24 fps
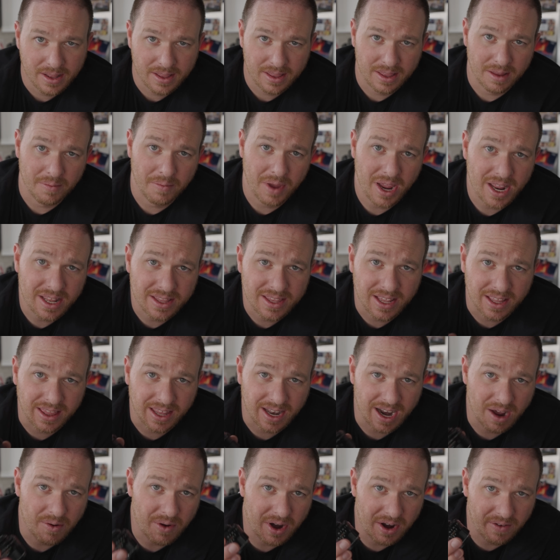The main thing
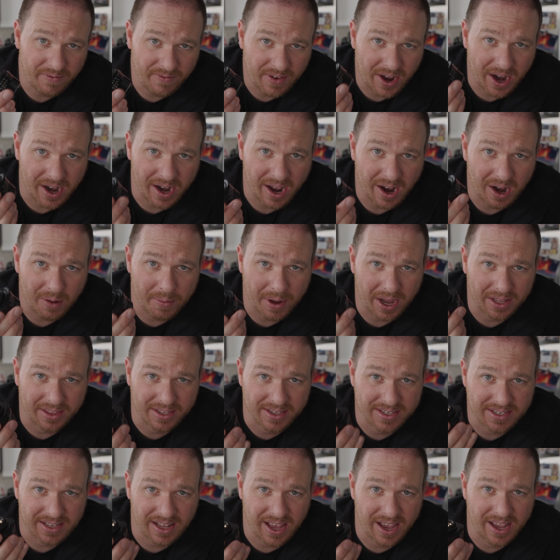that I want to find out about
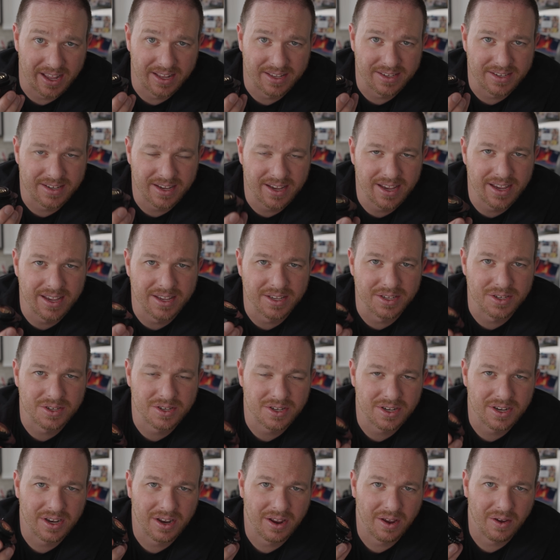this lens
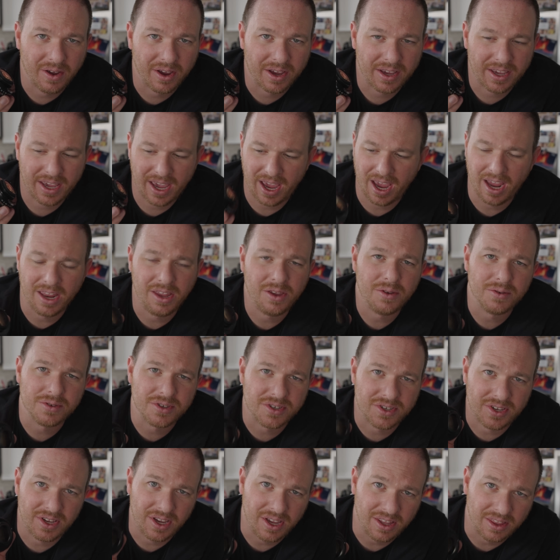is, can you
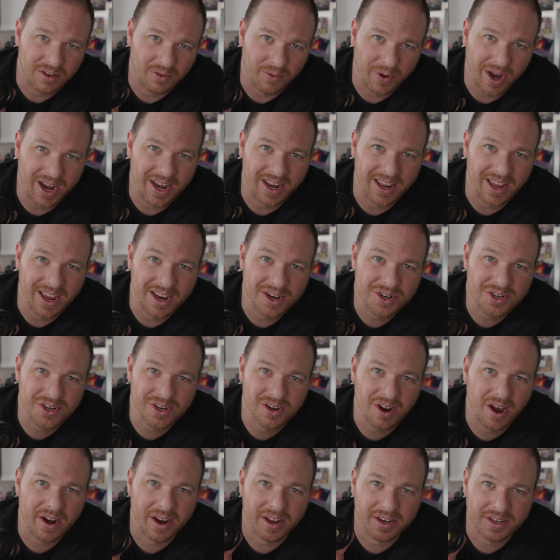see the radiation
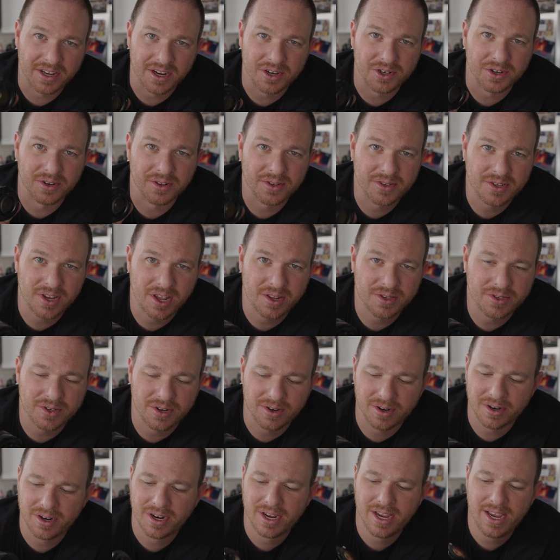on a digital
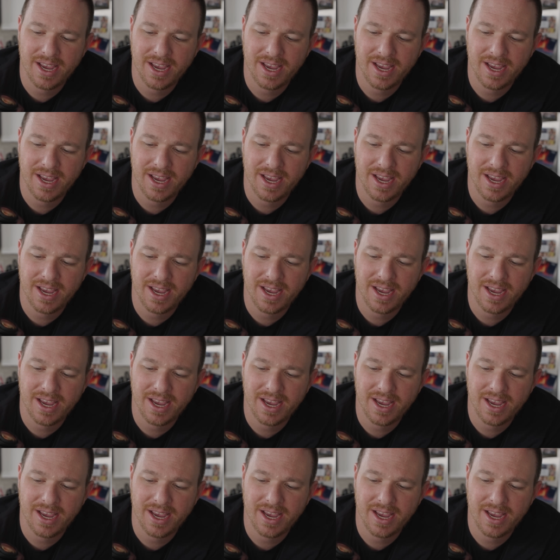sensor?